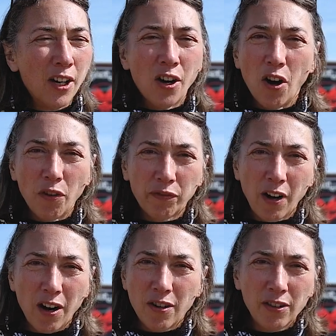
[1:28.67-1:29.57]

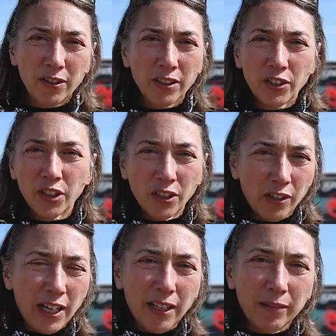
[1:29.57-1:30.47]
off-road,
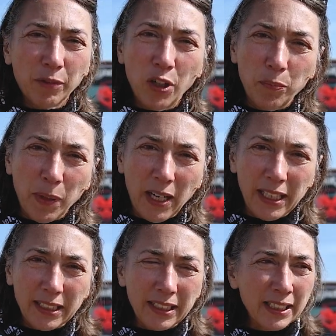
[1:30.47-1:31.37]
touring, road
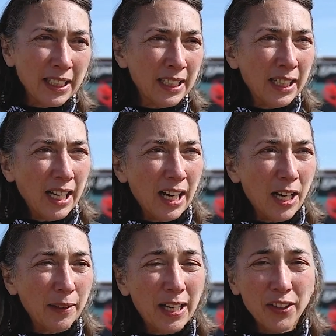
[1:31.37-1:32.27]
bikes,
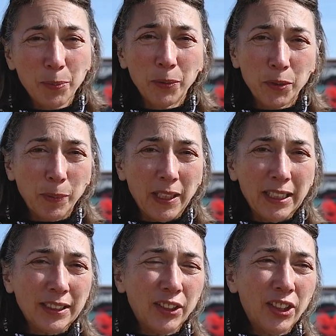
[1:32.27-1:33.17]
now sports bikes,